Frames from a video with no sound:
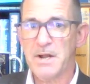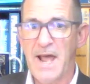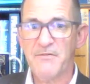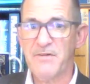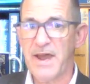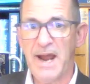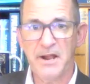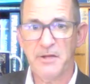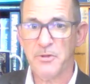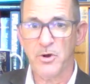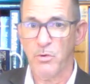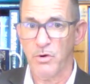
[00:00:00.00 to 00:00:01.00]

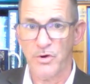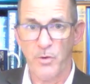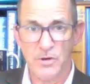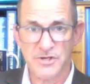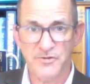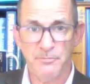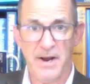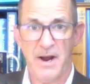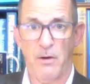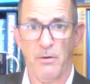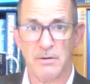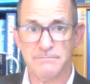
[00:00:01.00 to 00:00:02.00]
navigating the corridors of
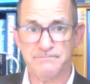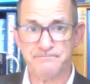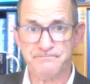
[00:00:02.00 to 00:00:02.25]
power,